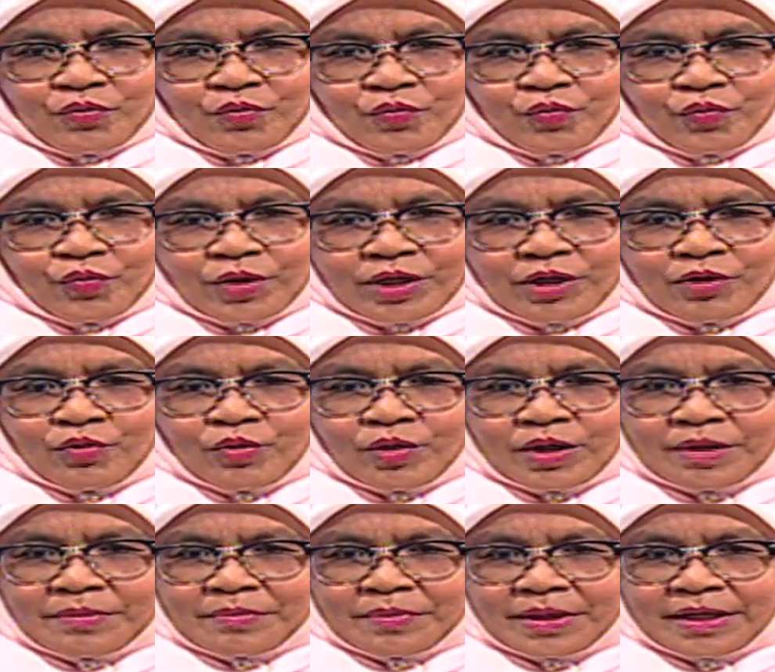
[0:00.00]
we
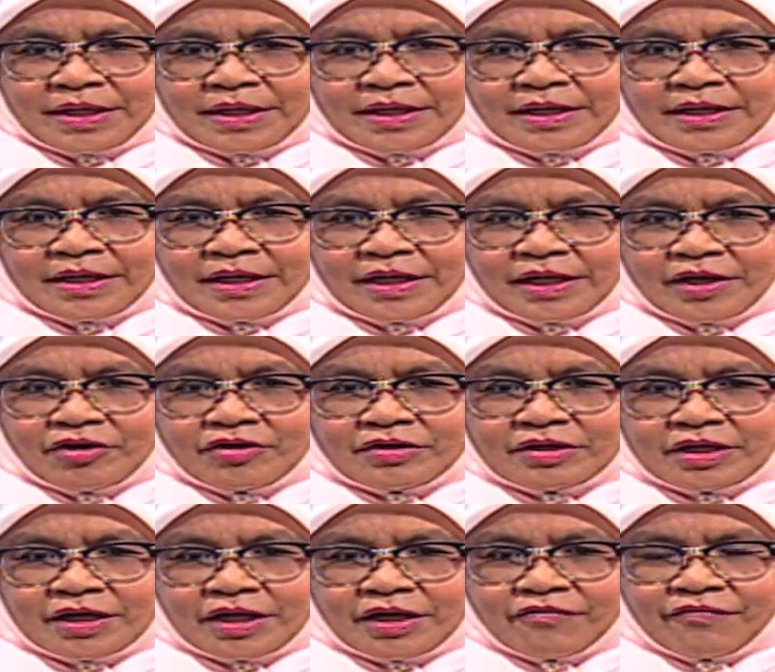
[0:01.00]
will be uh, a
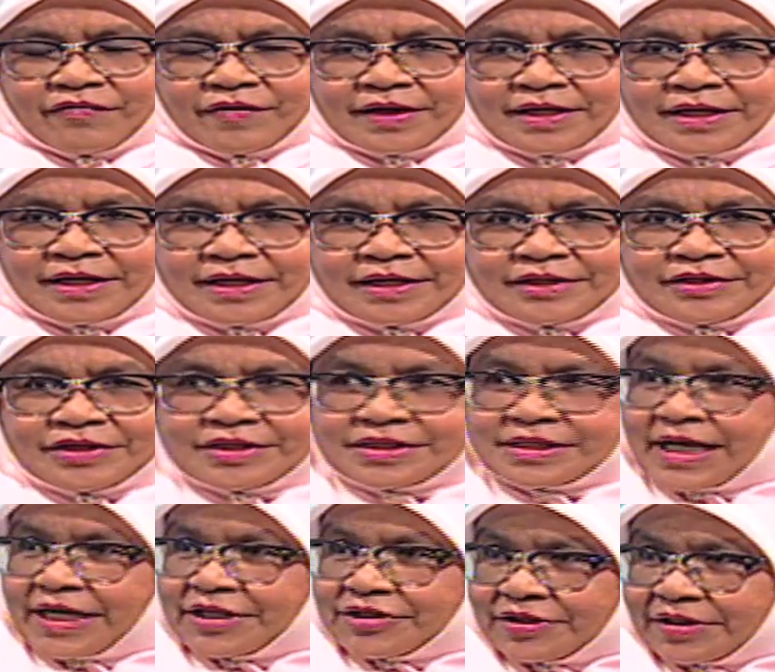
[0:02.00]
lot of uh,
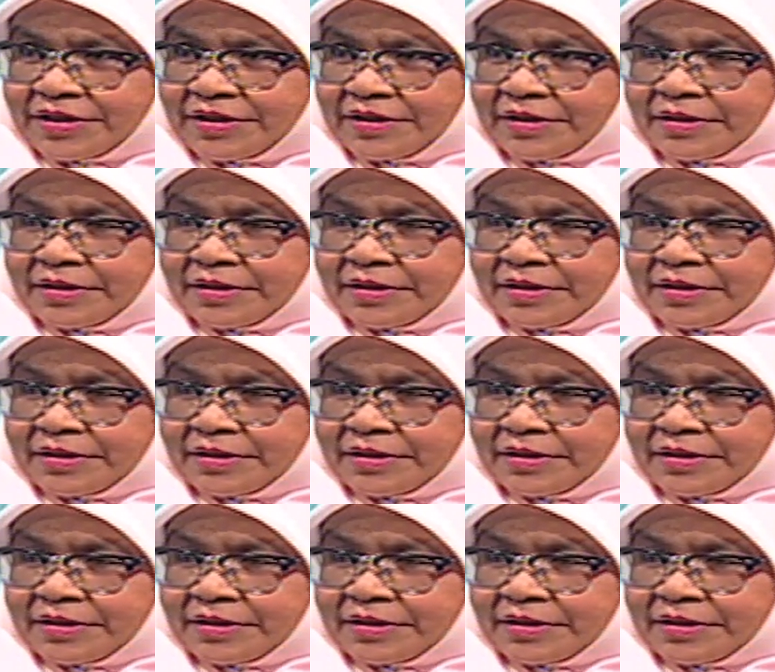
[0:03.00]
discussion,